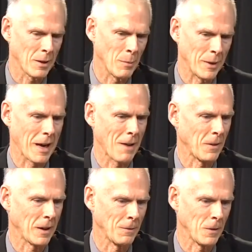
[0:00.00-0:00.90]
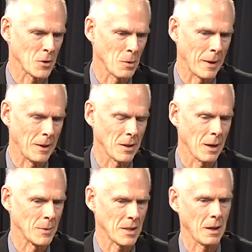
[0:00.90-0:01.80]
coming to Africa for so many
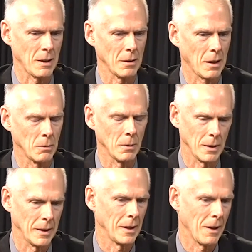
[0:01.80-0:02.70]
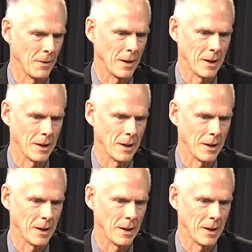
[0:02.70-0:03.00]
times, and I really love it.